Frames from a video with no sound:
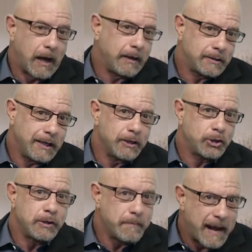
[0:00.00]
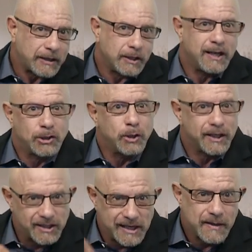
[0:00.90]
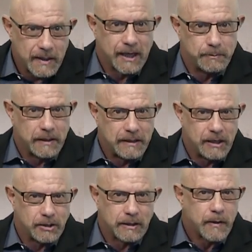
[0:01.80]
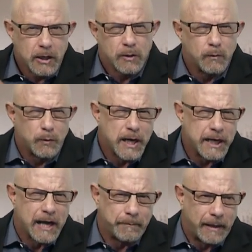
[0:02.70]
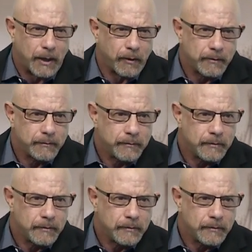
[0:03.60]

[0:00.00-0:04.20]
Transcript: honestly, it shouldn't match it. It should exceed the expectation, and then you really got power.